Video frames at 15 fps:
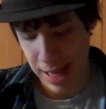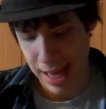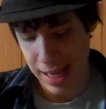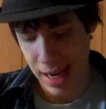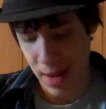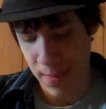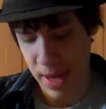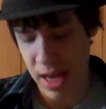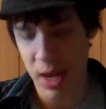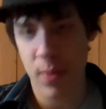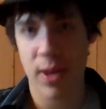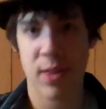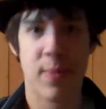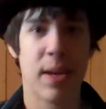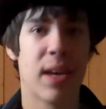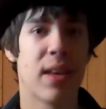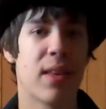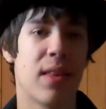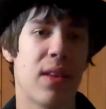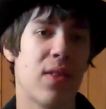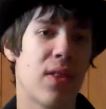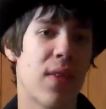lined up anyways,
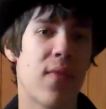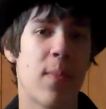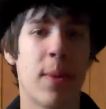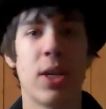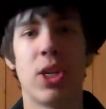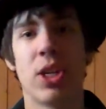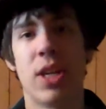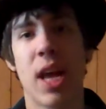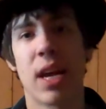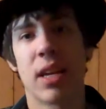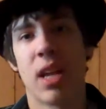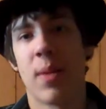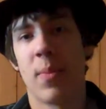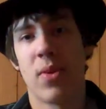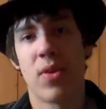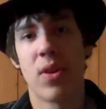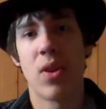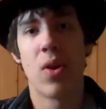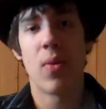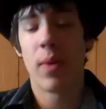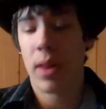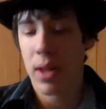because they just have a bunch of tech demos, so you
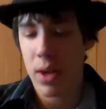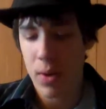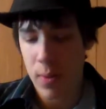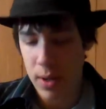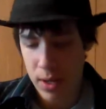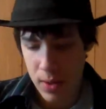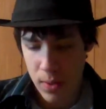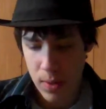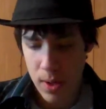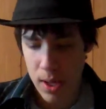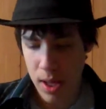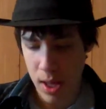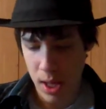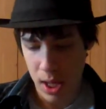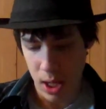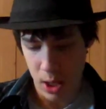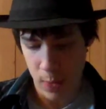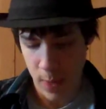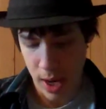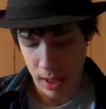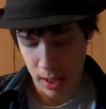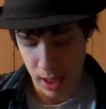don't really know what to
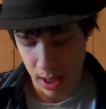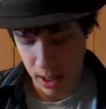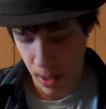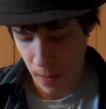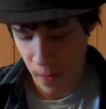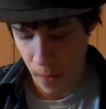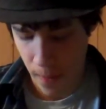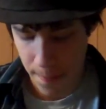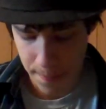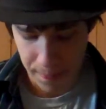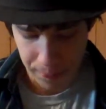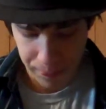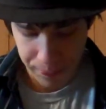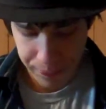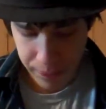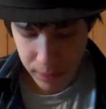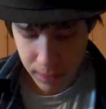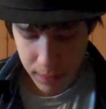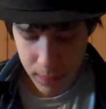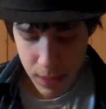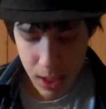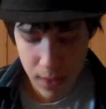expect, except for,
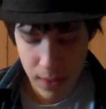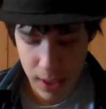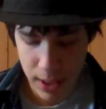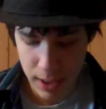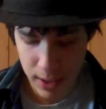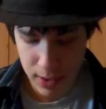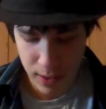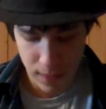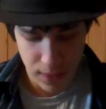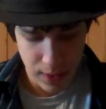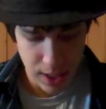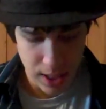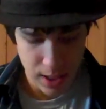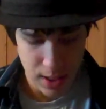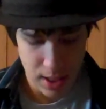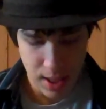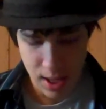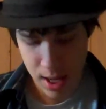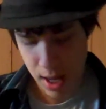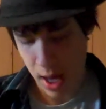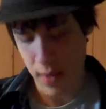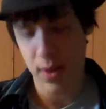we got a list of these.
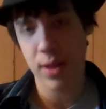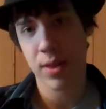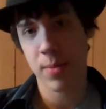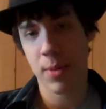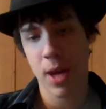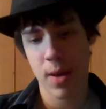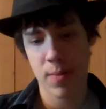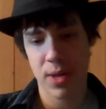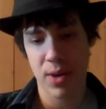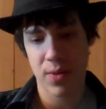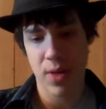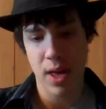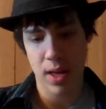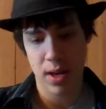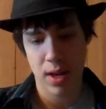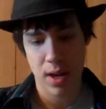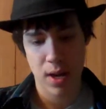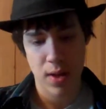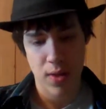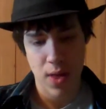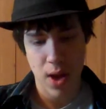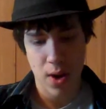I've got some games here that
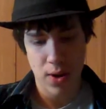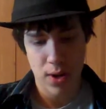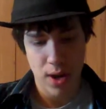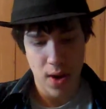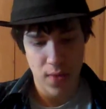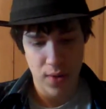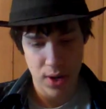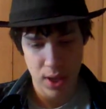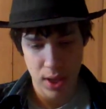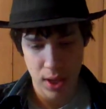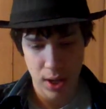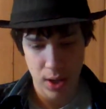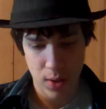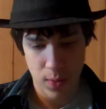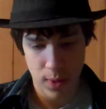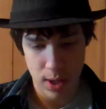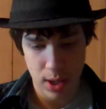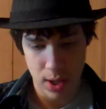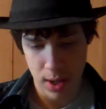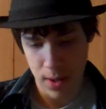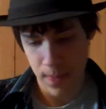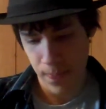they are definitely going to
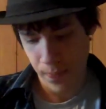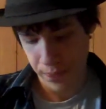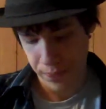work on.